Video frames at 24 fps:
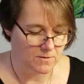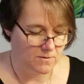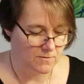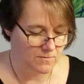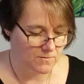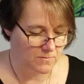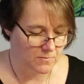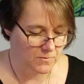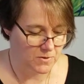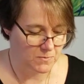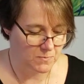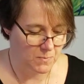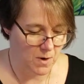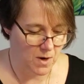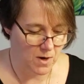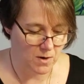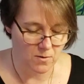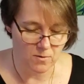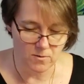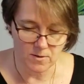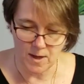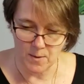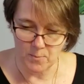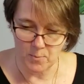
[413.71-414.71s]
of
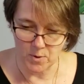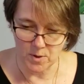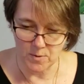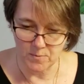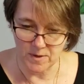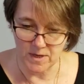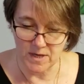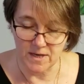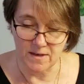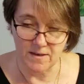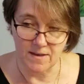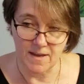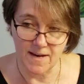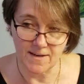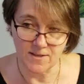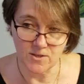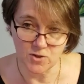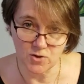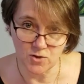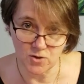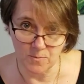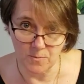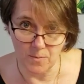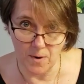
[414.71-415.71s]
sparkle, I put them in an
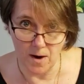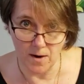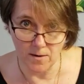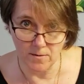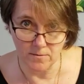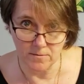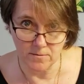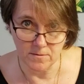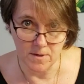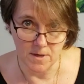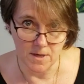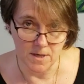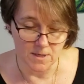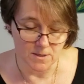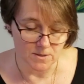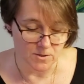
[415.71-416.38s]
extra bottle,